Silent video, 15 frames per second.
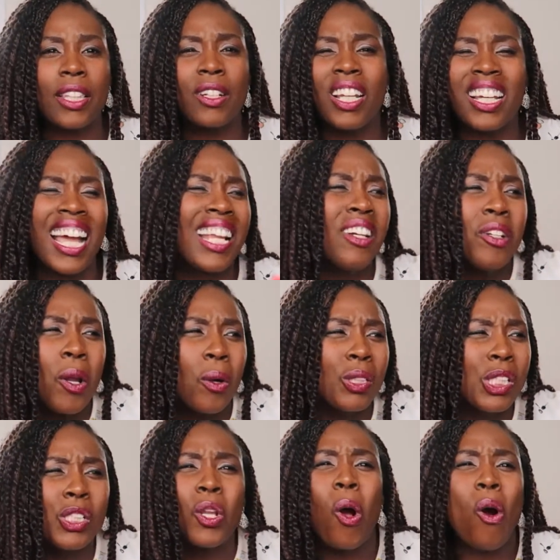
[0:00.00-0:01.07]
they're like, I don't know,
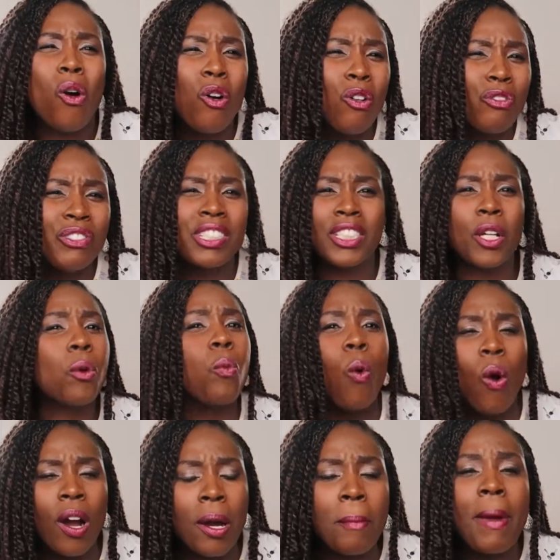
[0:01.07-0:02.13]
stoves, they're
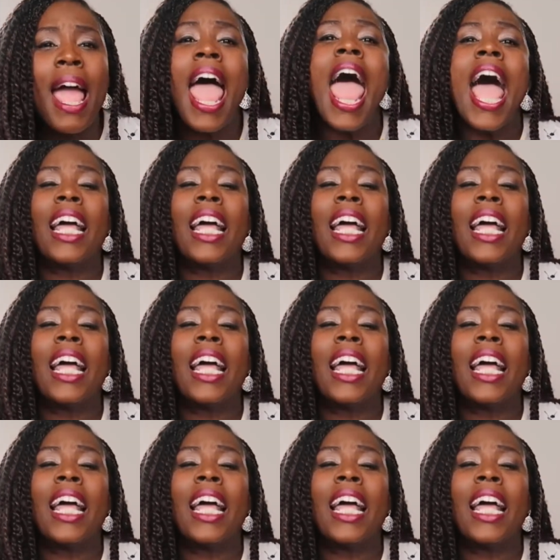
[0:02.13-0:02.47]
warm,